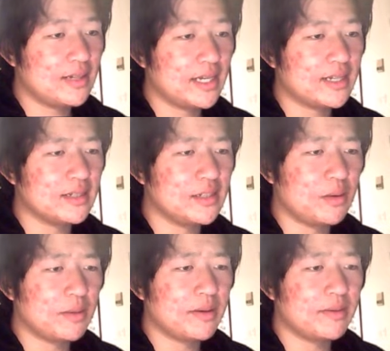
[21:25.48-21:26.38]
Okay. do
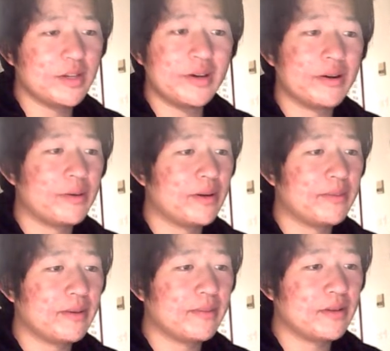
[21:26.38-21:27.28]
you want to meet up? No, I don't want
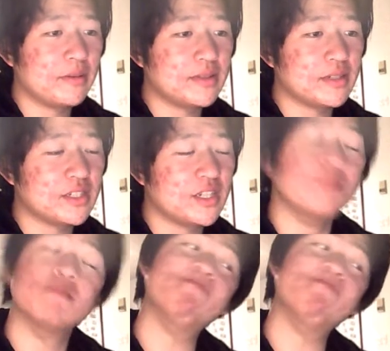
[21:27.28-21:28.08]
to meet up. Don't be such a snob.